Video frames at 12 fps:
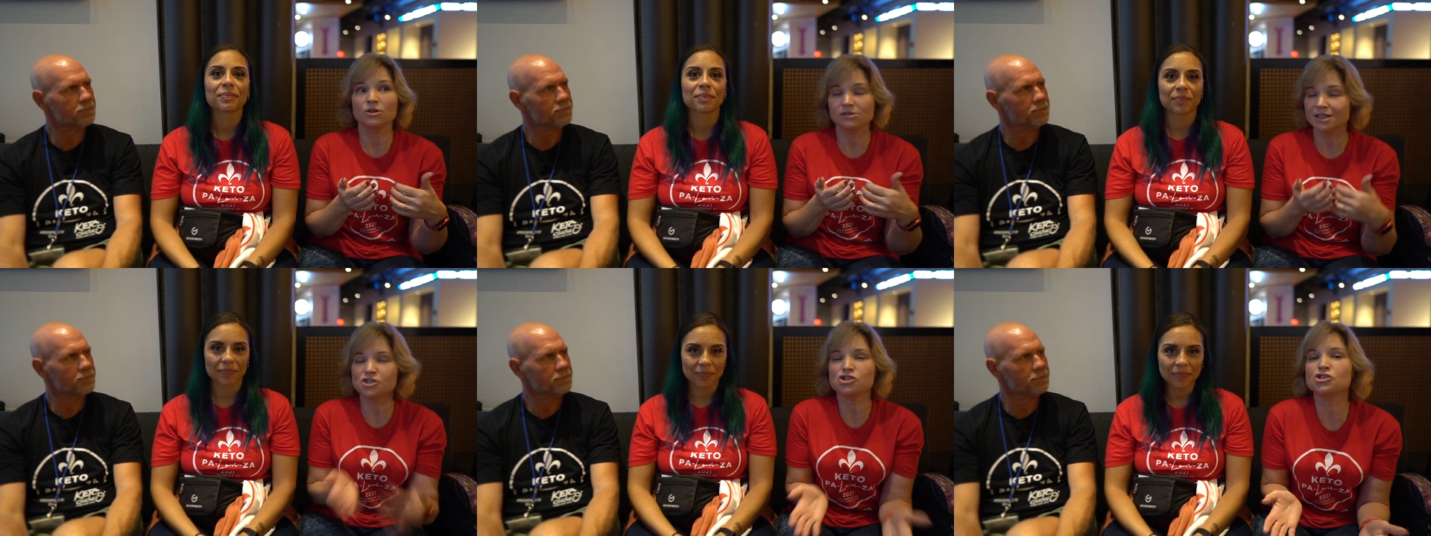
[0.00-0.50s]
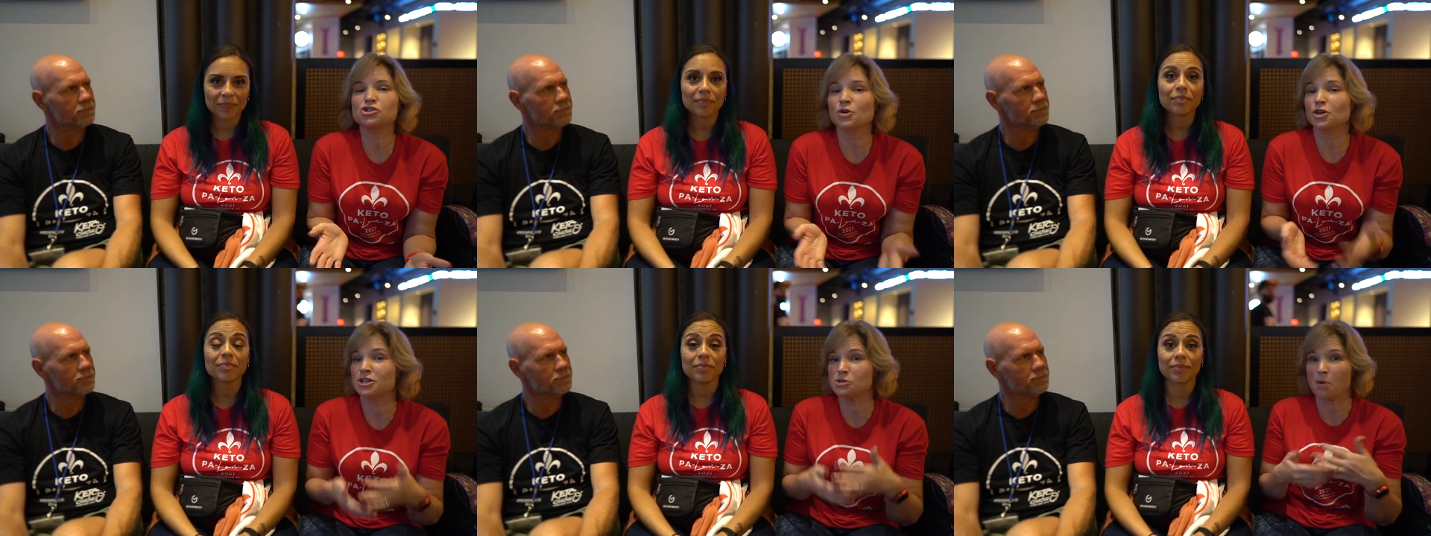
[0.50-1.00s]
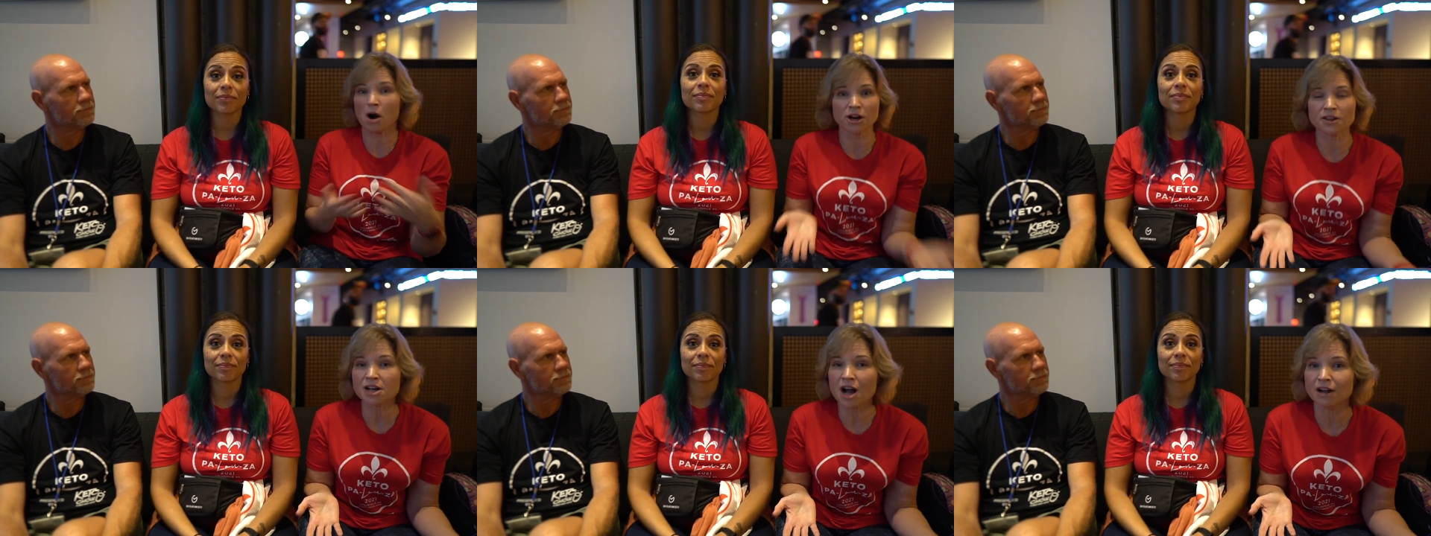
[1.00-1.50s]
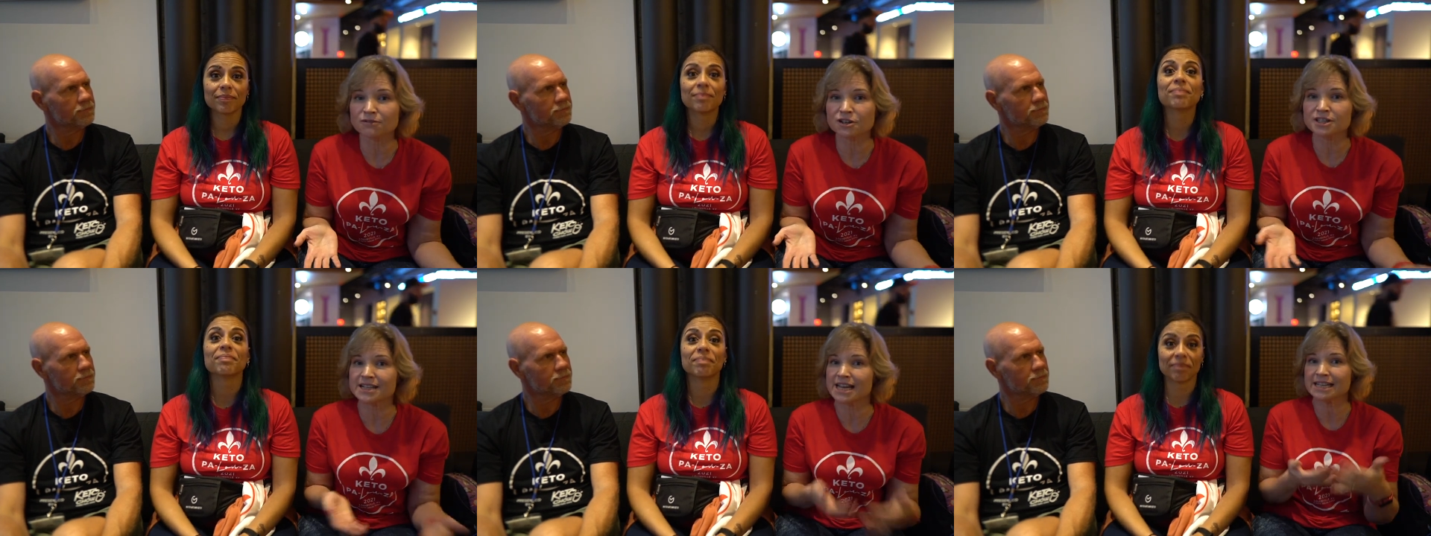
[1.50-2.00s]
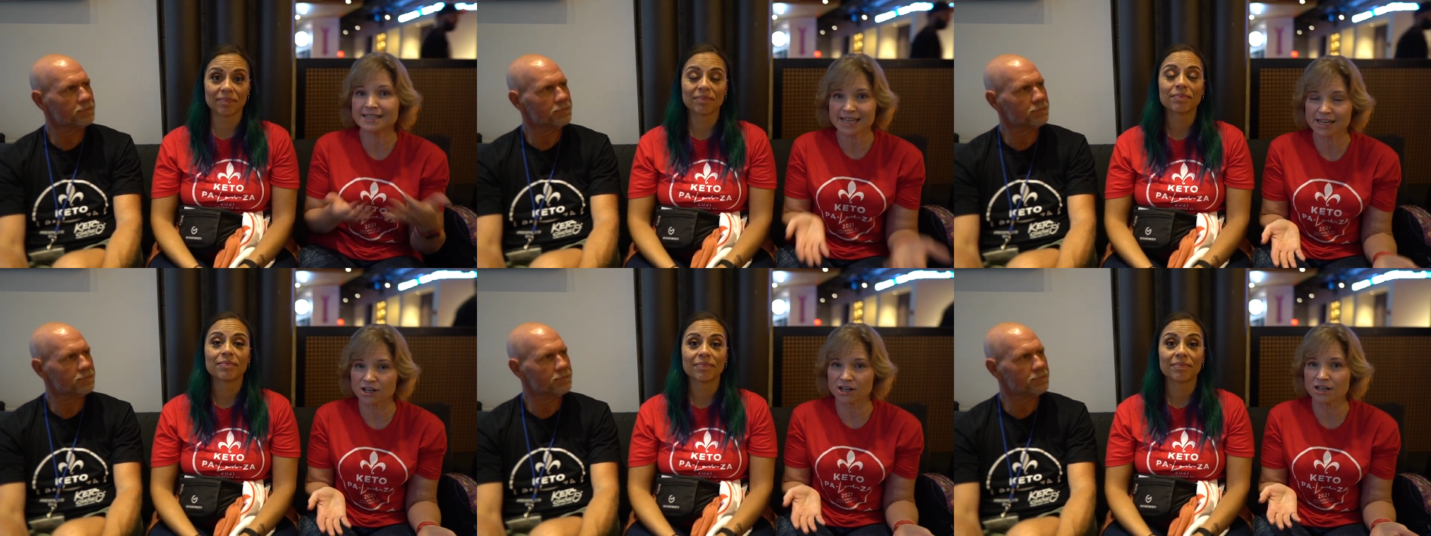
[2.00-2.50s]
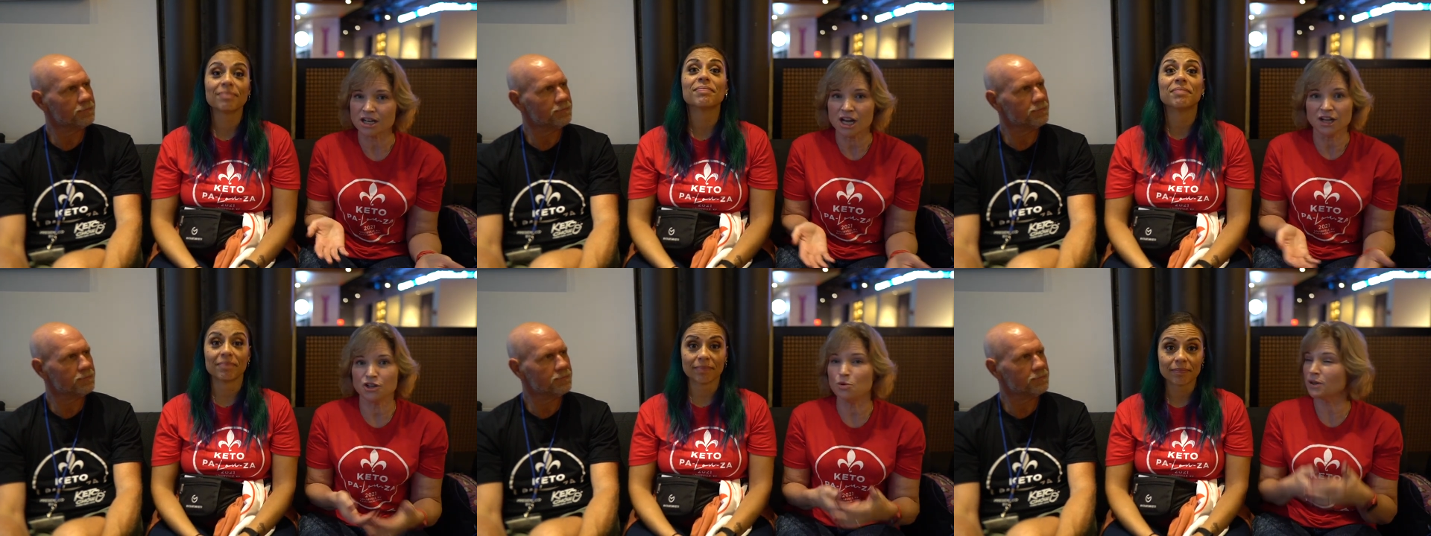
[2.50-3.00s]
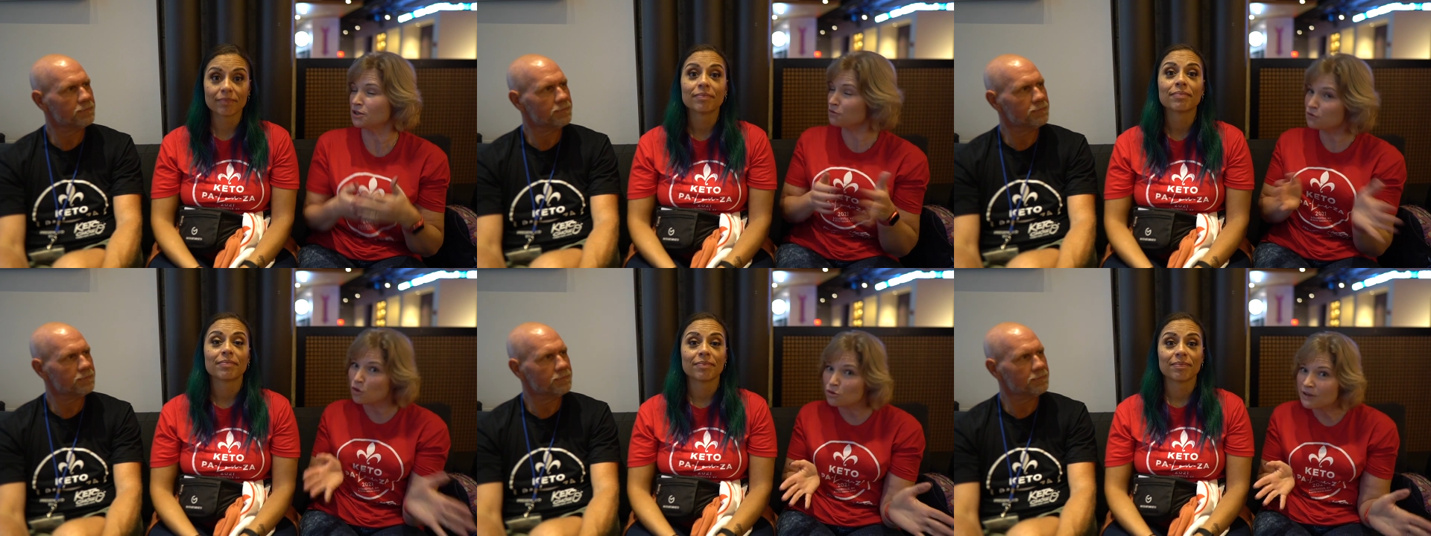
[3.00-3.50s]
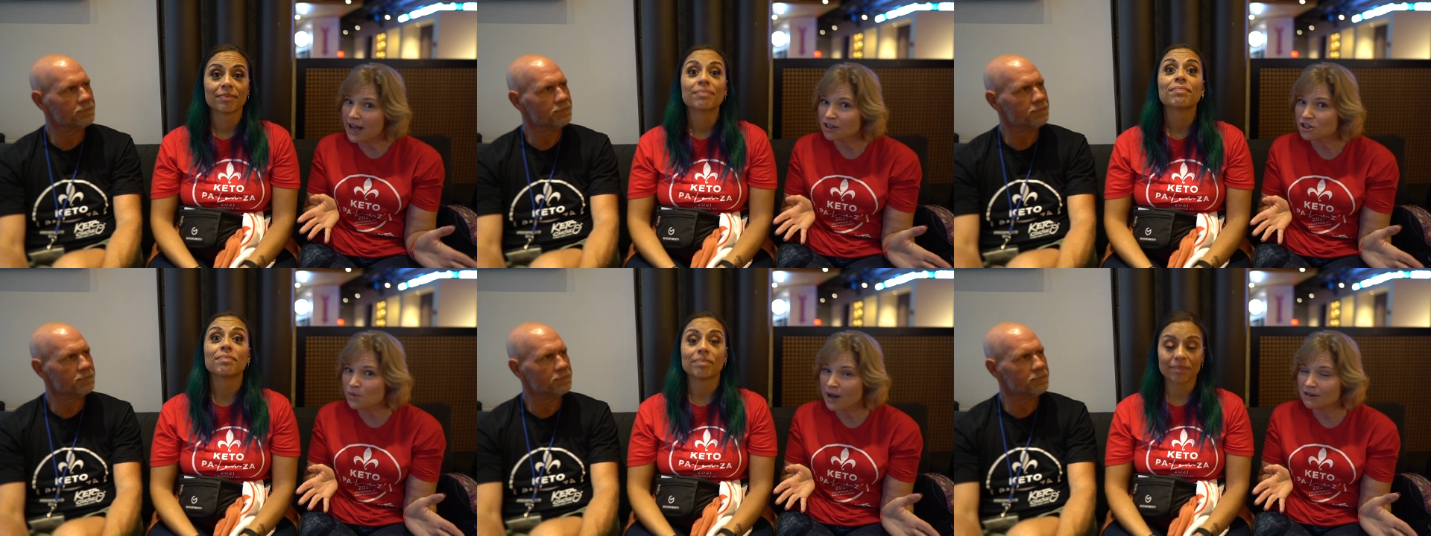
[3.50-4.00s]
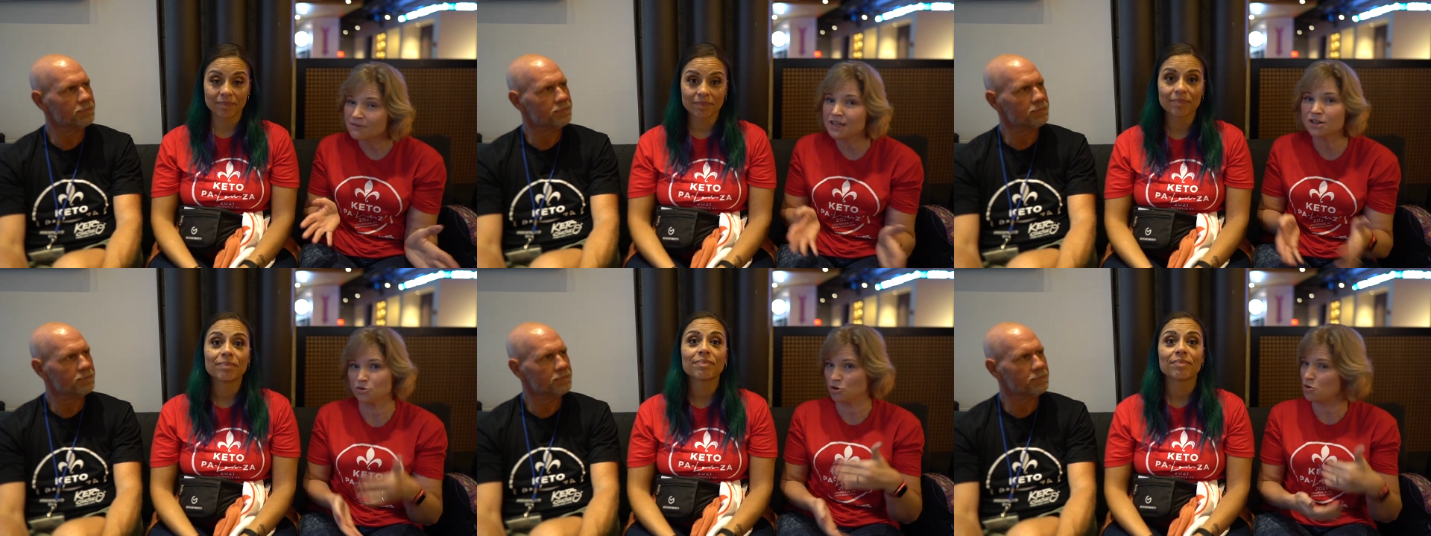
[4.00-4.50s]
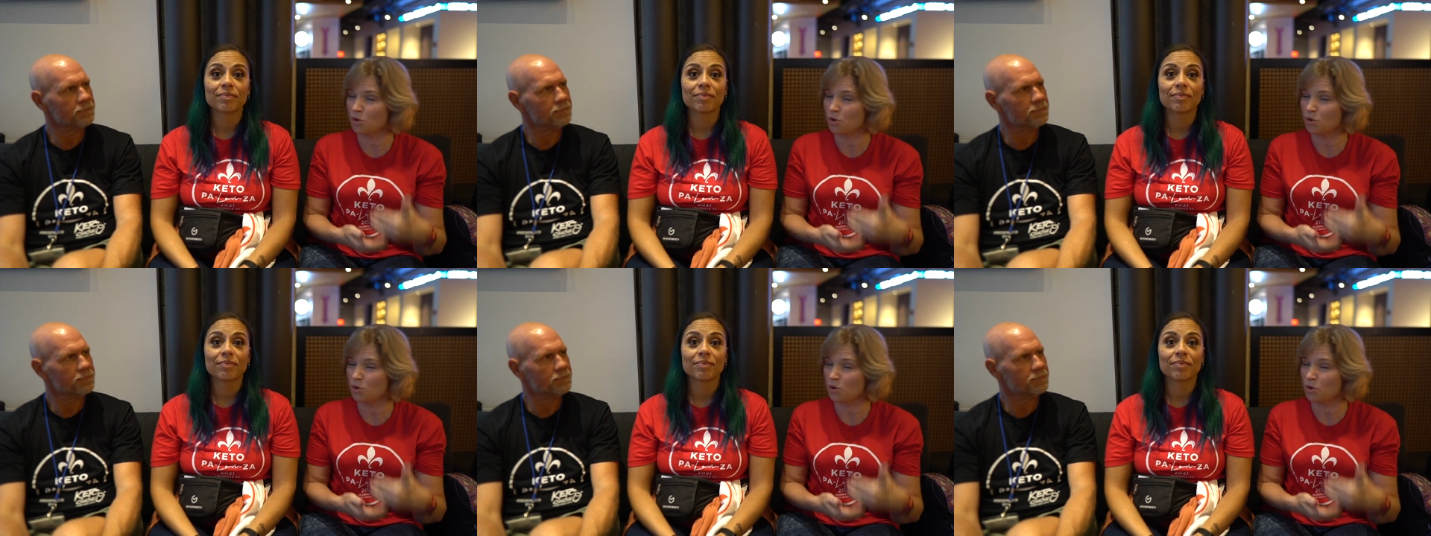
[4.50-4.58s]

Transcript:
Speaker 1: let's just do it. It's part of the conference. Mm-hmm. It's here. You want the full value out of it. You